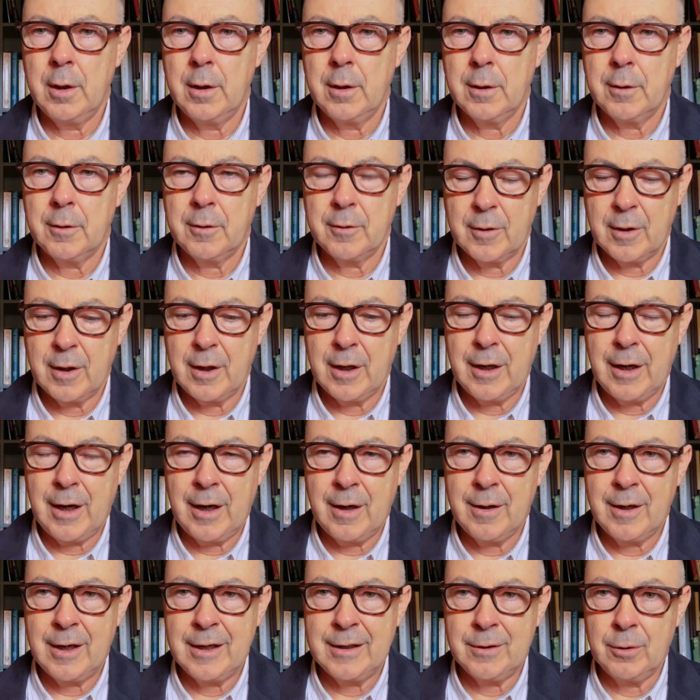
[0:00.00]
Well,
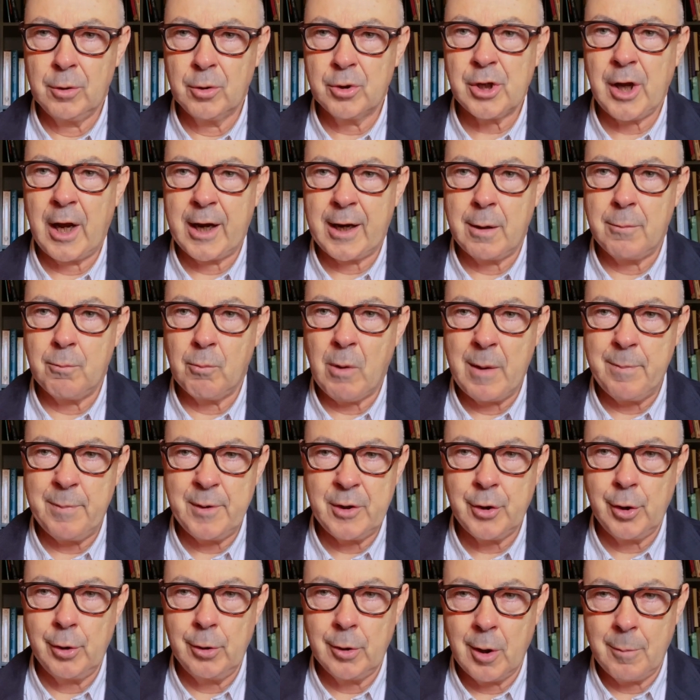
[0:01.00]
it looks like it won't be
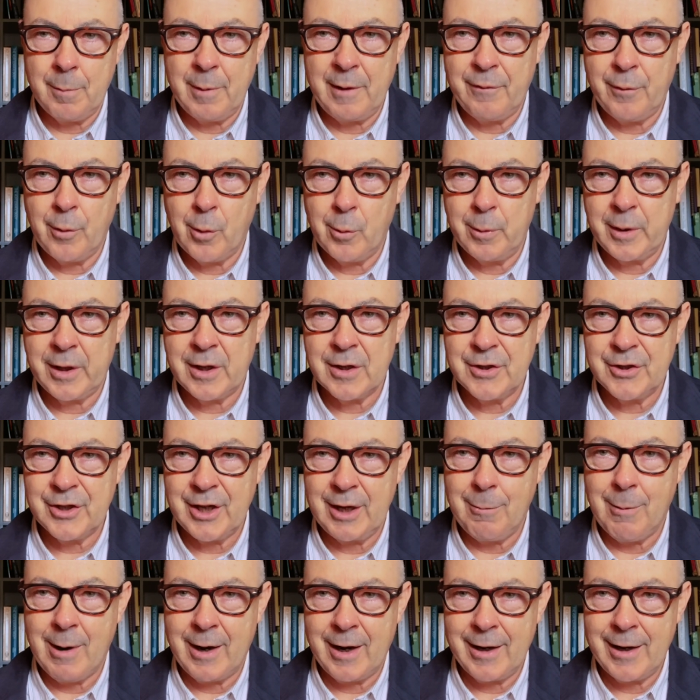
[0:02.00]
too long before we can see
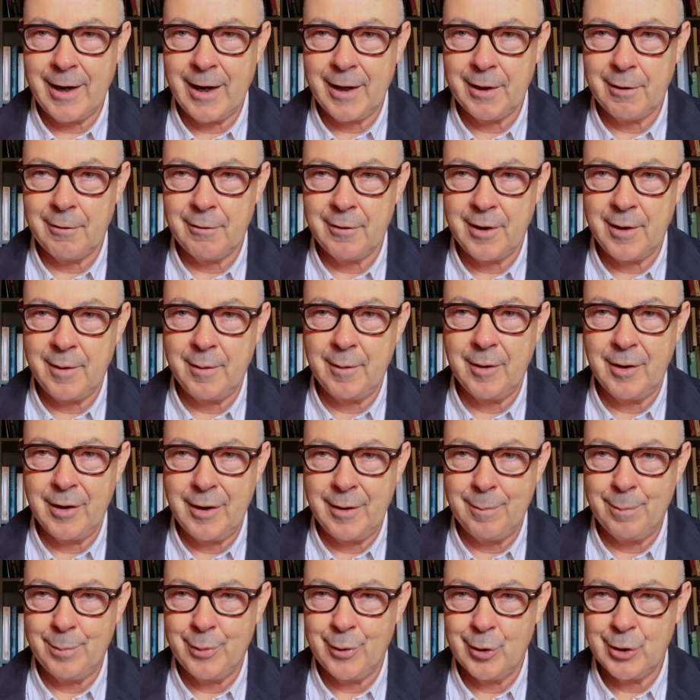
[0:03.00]
one another
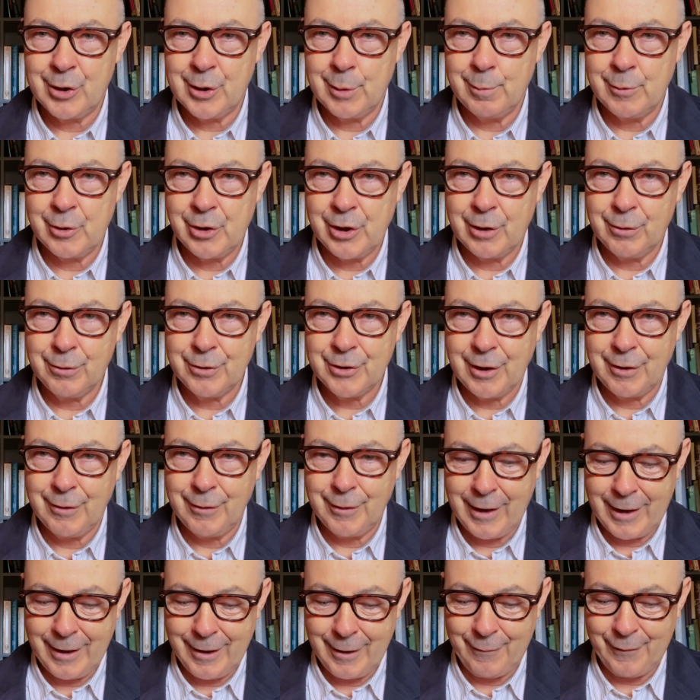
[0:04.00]
in person, Michelle, so
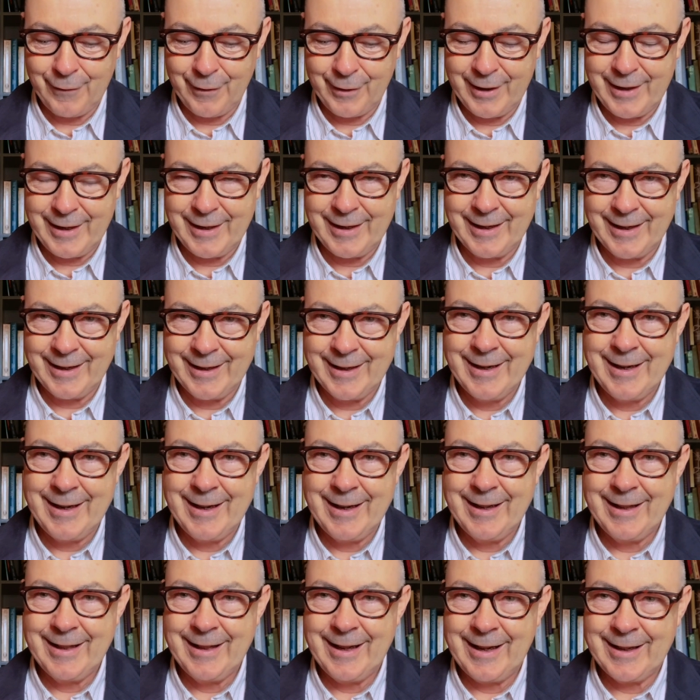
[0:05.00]
hopefully
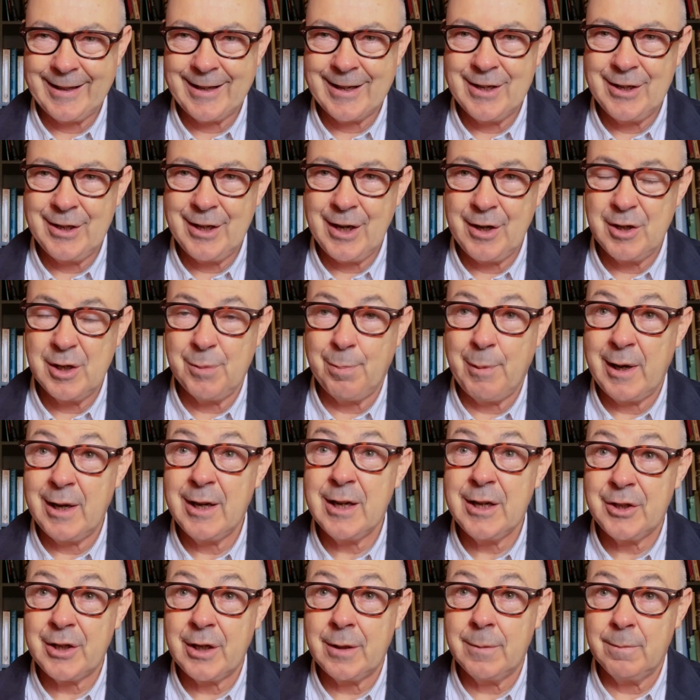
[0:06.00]
that continues. But it
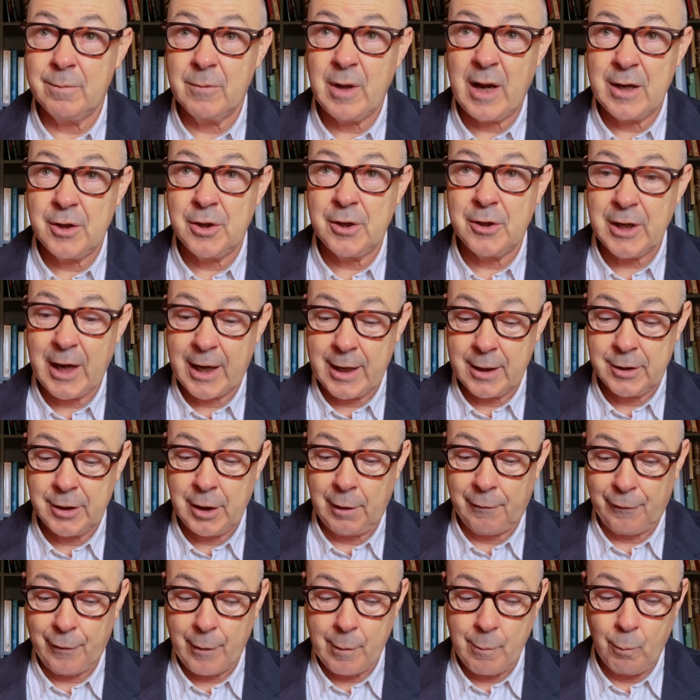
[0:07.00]
is, as you say, a
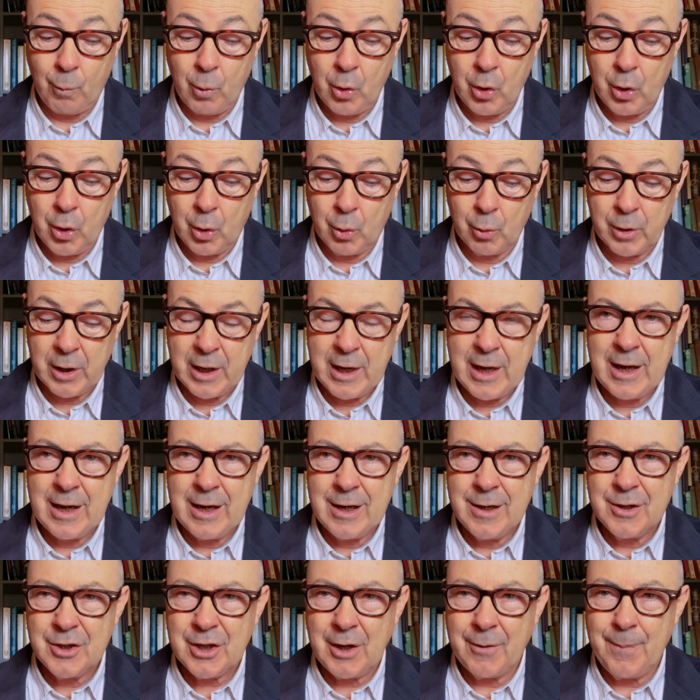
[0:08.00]
different world.
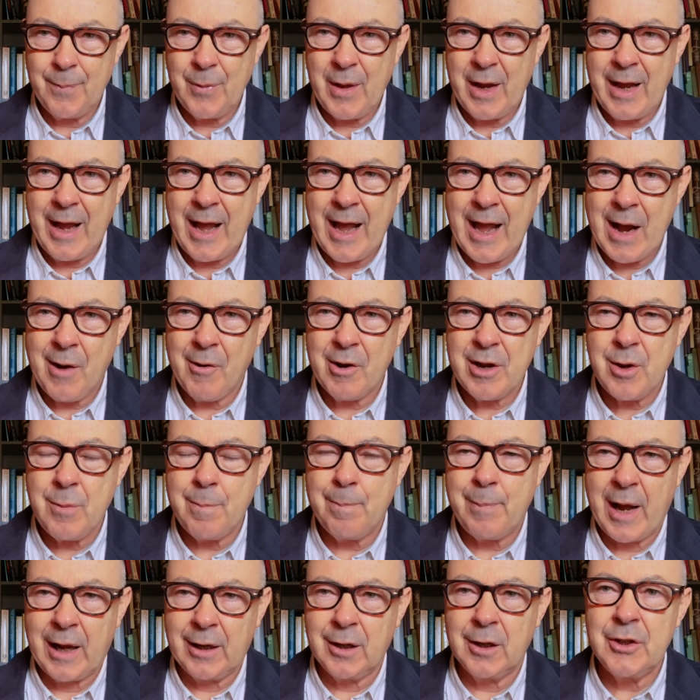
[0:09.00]
So how are you
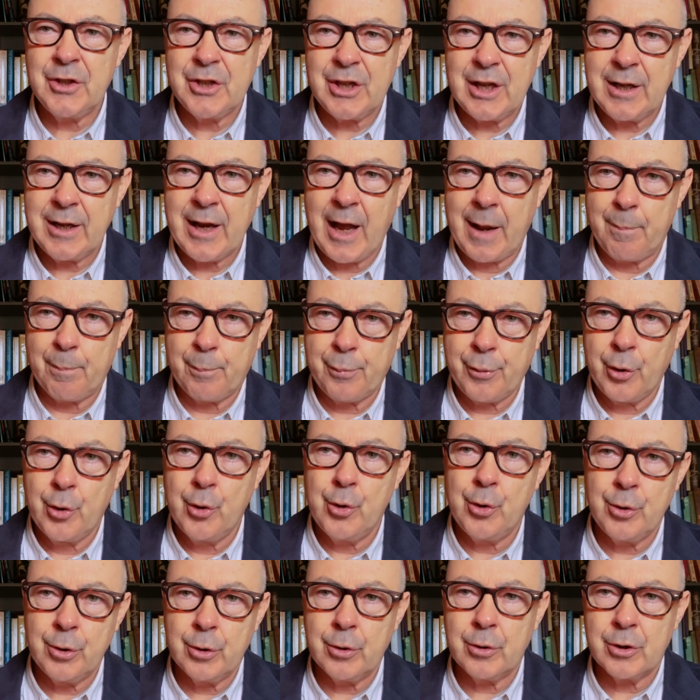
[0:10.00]
balancing that
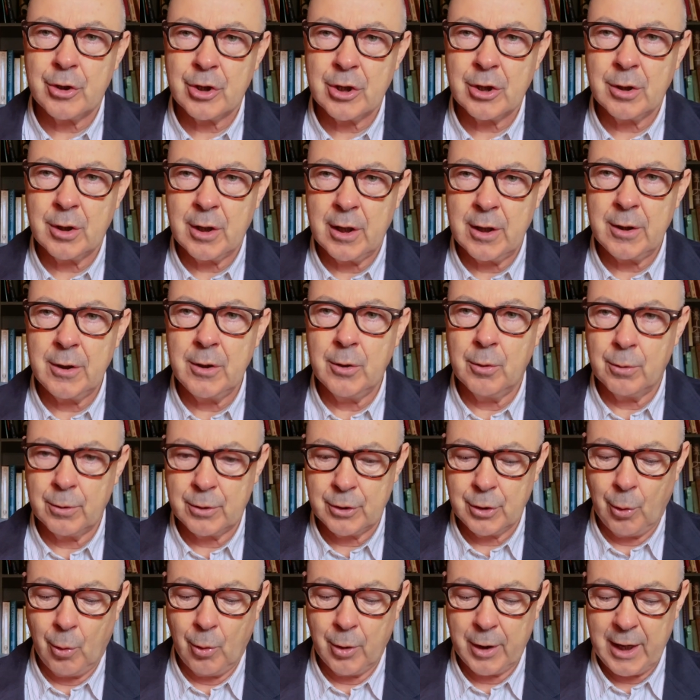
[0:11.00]
prudence that you're
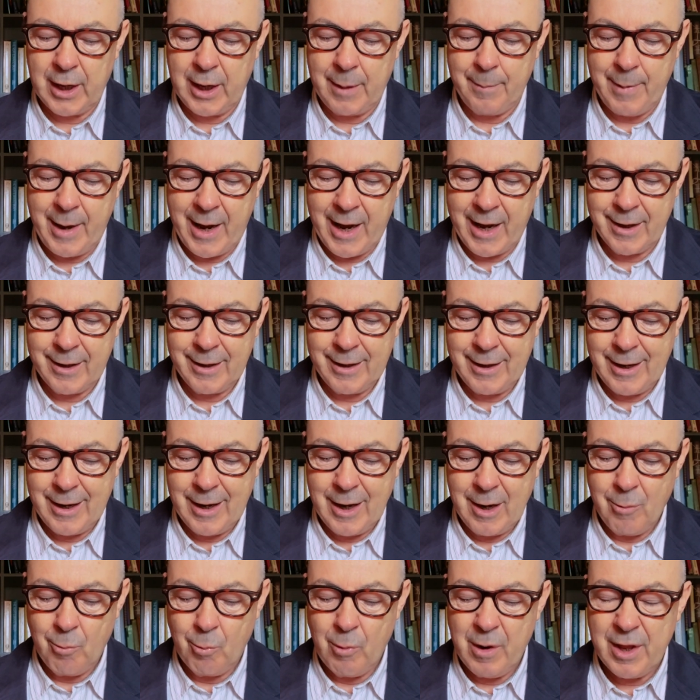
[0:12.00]
talking about
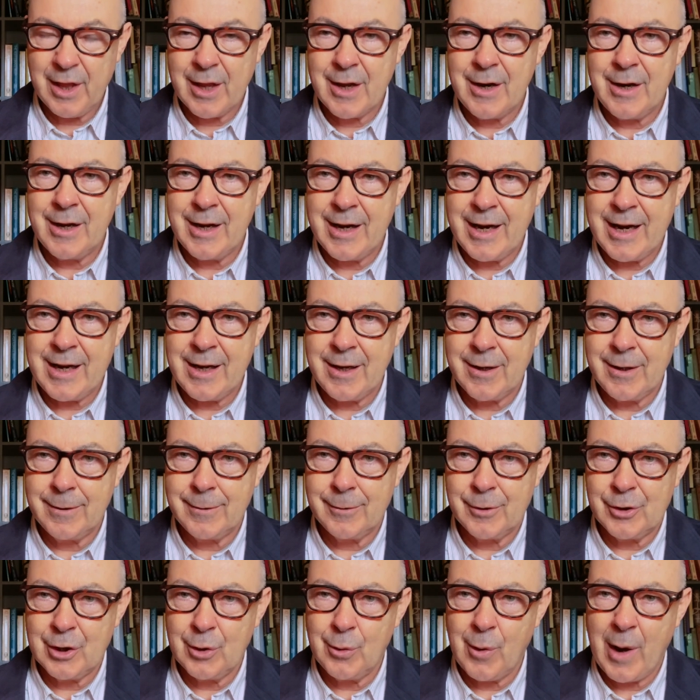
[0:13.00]
with the need
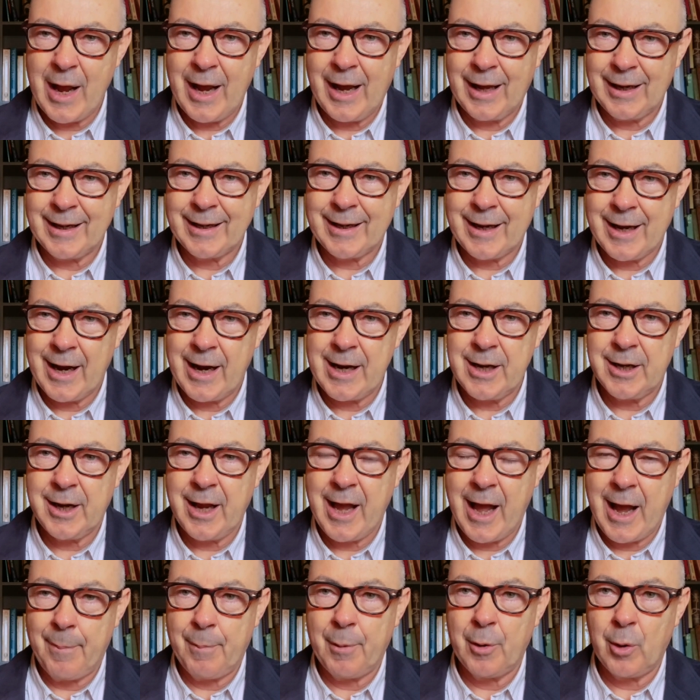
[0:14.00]
to allocate
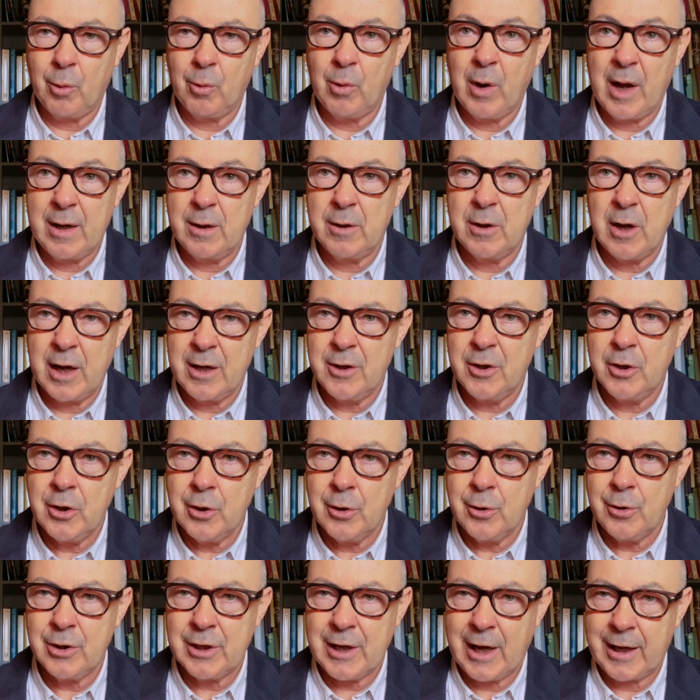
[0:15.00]
capital and
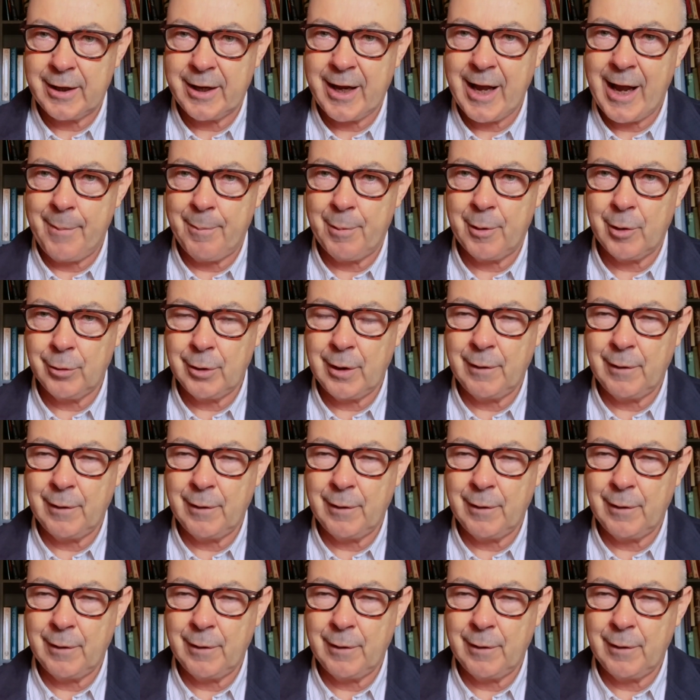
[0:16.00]
use that capital